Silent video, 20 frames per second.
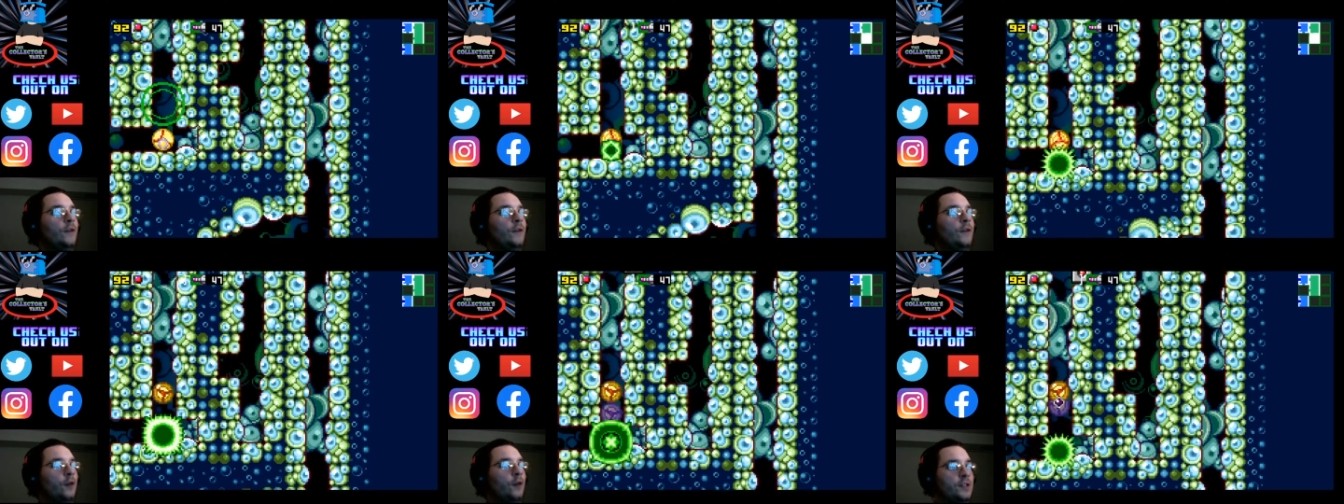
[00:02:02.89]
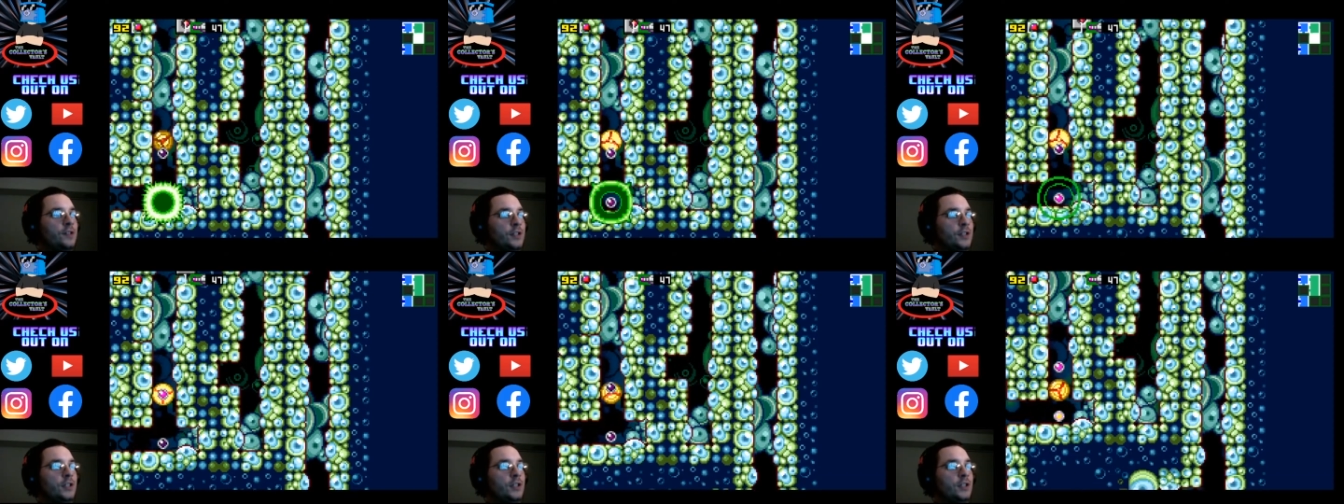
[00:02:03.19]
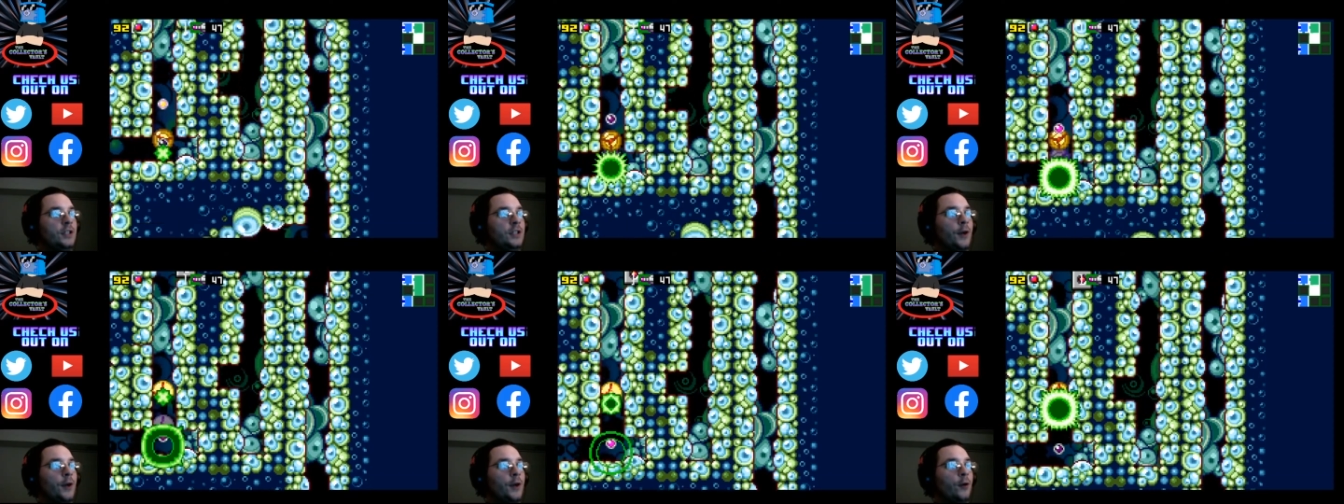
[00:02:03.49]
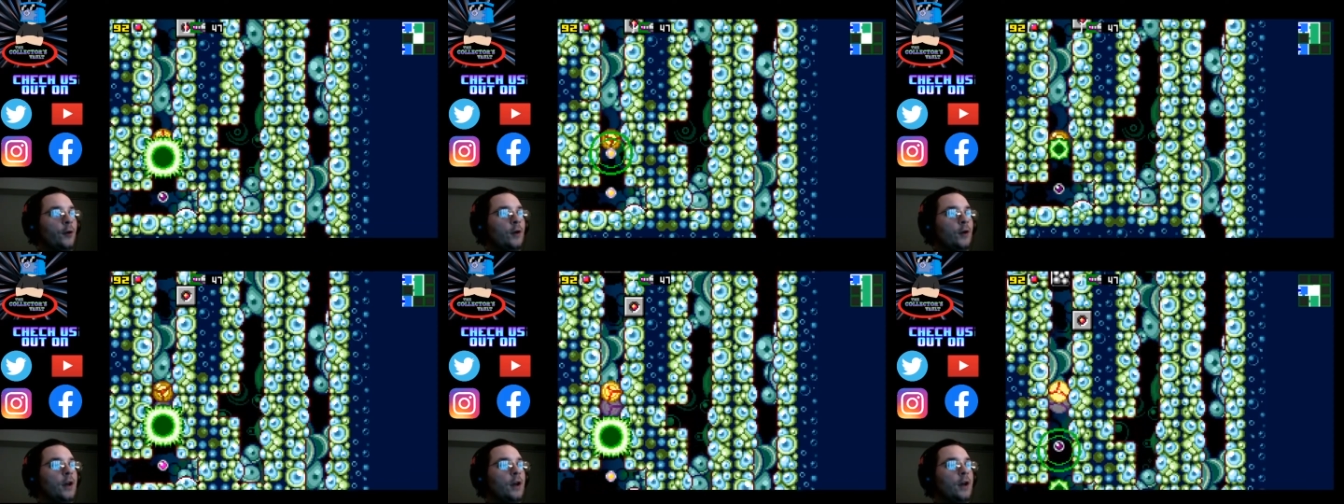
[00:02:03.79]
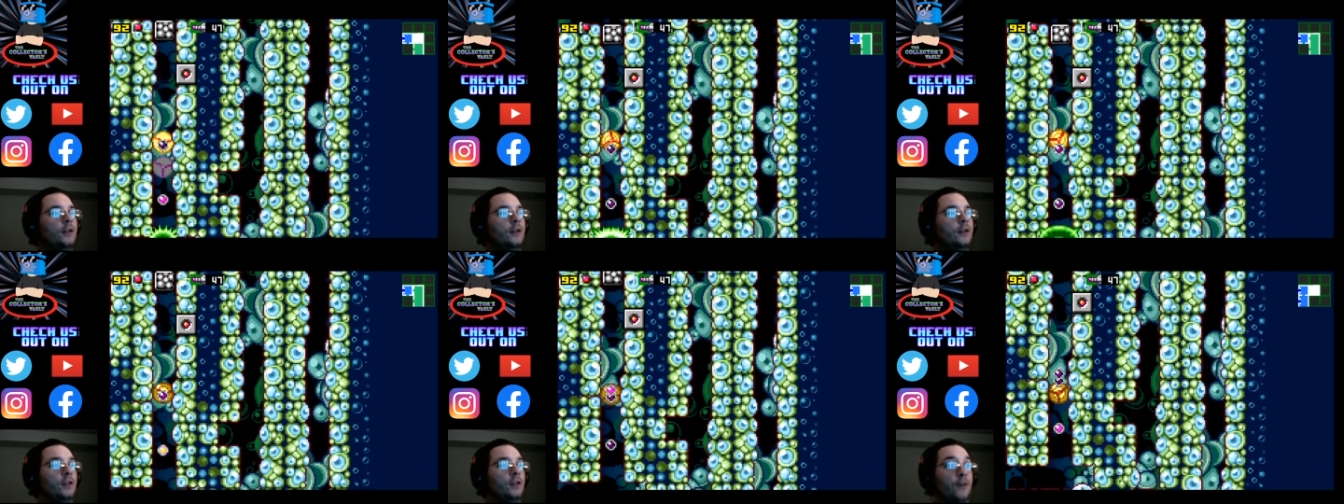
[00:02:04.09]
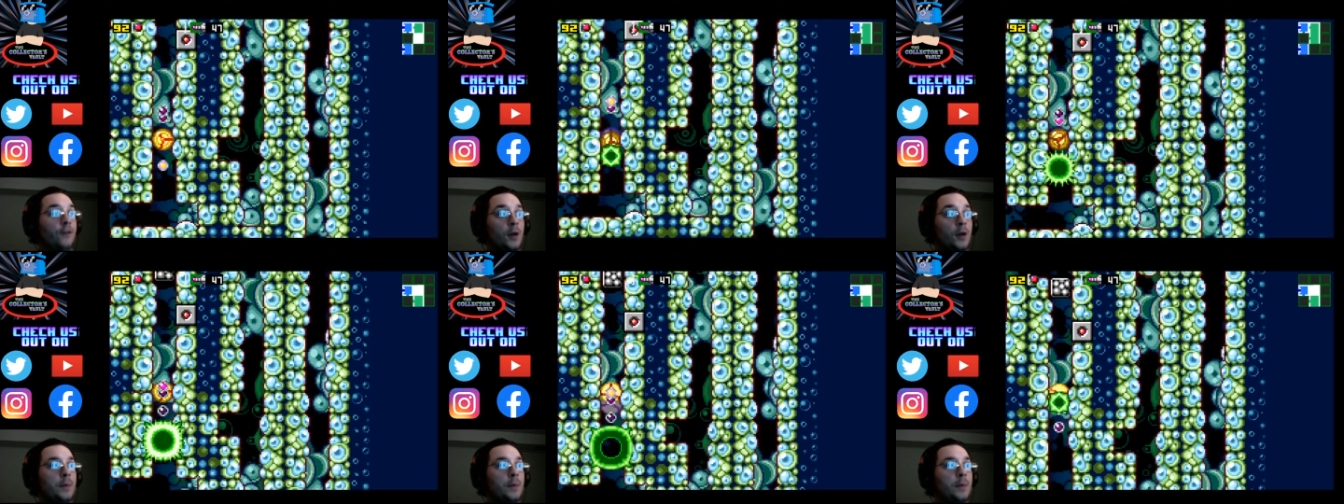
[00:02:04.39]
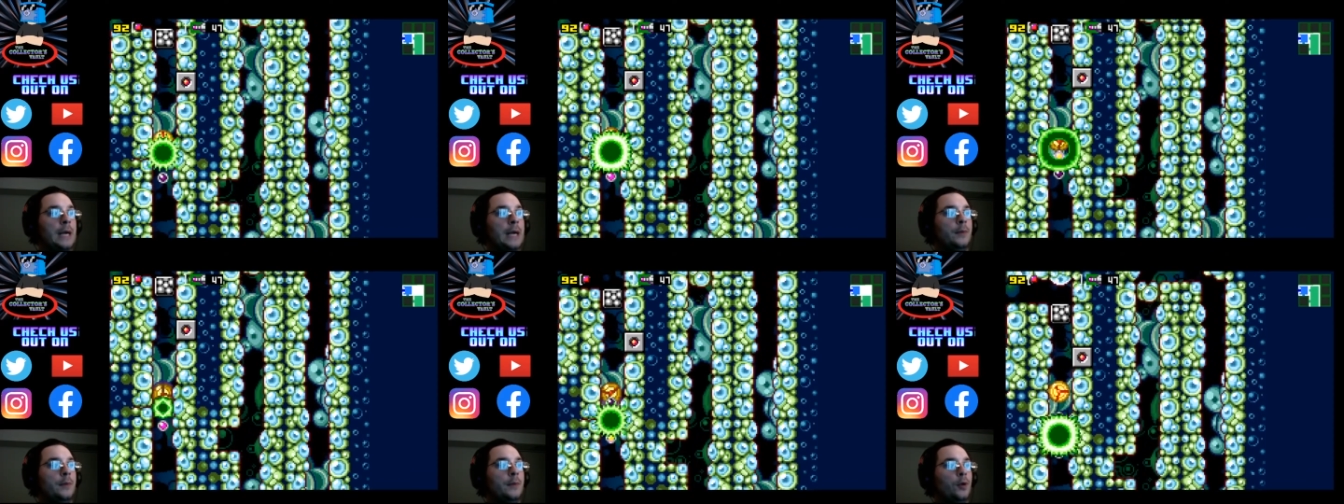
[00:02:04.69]
us to actually go to the very
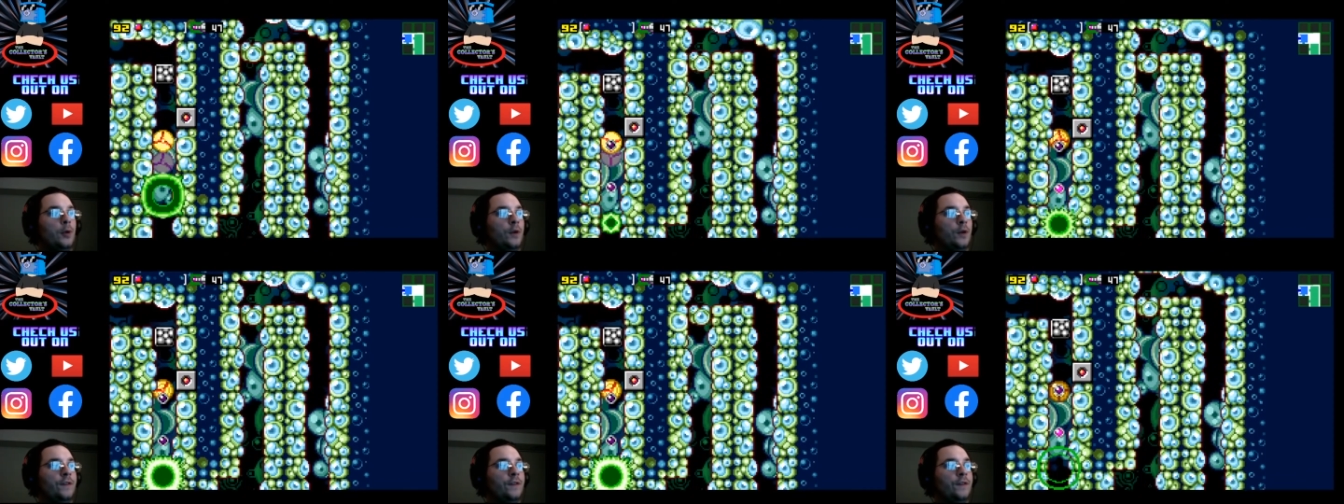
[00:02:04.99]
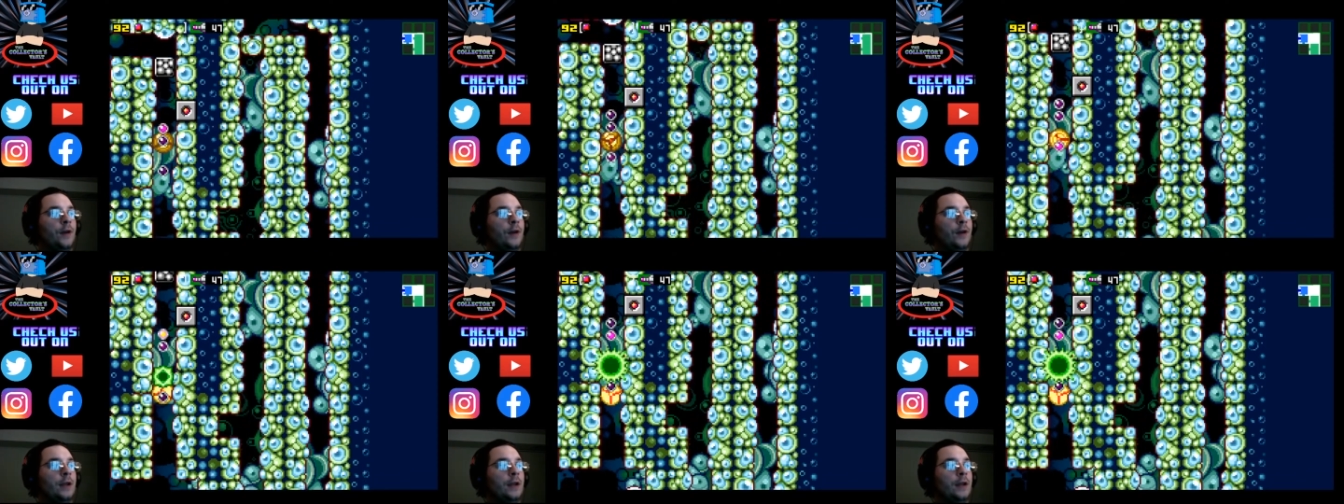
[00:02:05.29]
bottom of Norfair